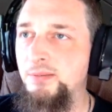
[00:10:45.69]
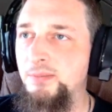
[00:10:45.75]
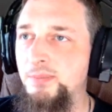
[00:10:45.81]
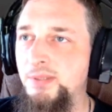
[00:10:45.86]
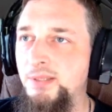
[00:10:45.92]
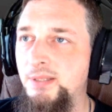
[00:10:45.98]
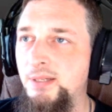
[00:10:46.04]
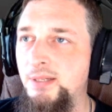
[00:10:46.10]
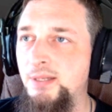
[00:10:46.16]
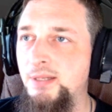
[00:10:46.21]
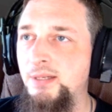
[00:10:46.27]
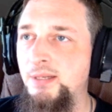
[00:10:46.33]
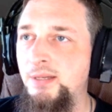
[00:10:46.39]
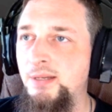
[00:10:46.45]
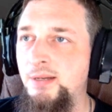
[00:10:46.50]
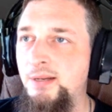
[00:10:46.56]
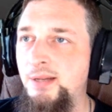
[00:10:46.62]
but
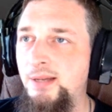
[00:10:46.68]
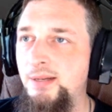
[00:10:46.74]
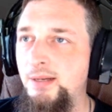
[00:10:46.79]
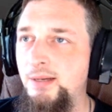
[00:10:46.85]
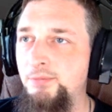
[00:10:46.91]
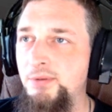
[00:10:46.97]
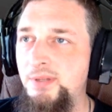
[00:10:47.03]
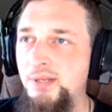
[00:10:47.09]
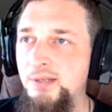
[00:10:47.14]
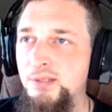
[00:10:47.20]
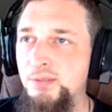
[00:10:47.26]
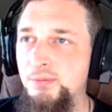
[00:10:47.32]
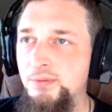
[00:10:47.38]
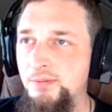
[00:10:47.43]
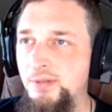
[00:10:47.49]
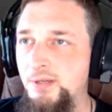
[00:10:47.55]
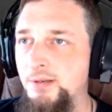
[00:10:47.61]
not everything is
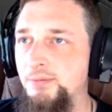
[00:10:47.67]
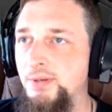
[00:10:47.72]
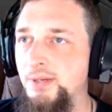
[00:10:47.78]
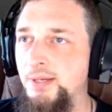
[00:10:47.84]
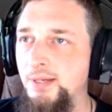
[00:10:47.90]
worth recovering.